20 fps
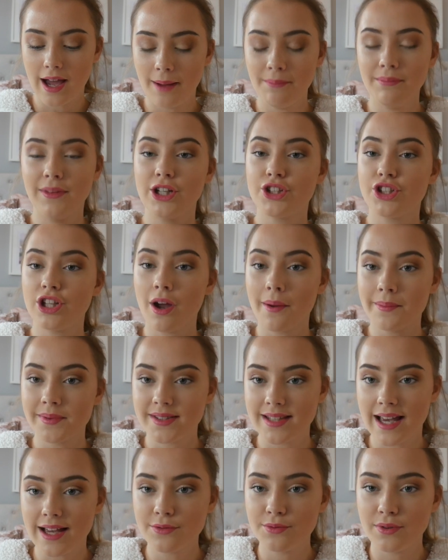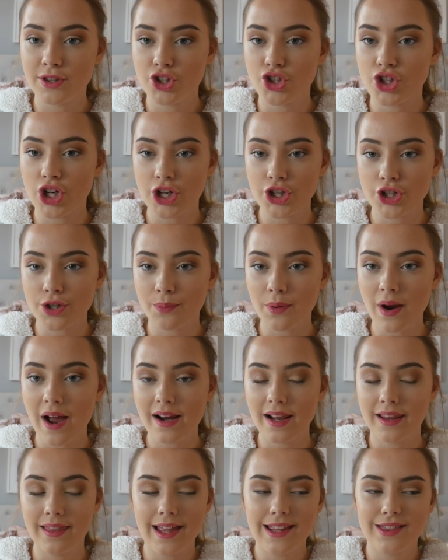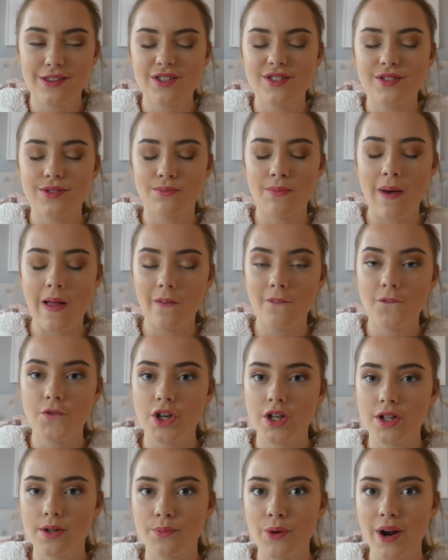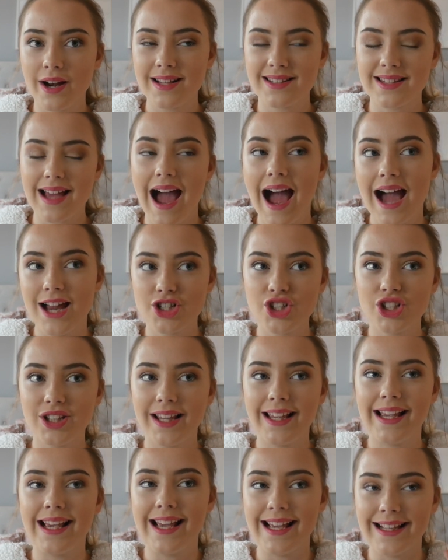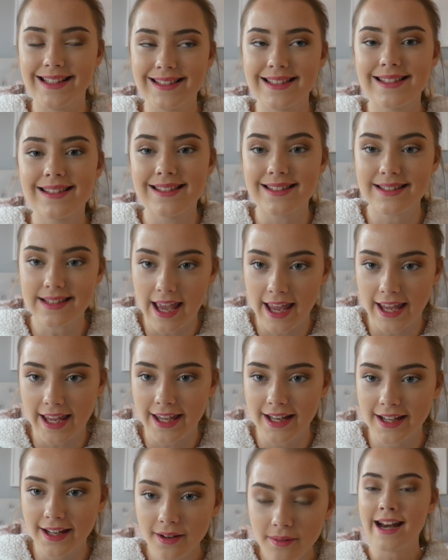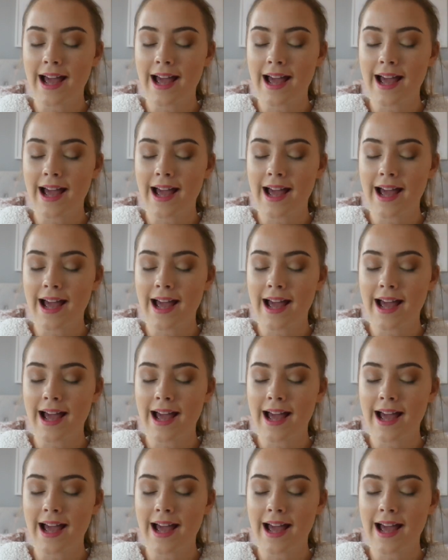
am literally obsessed with gingerbread and like the smell of gingerbread is actually insane.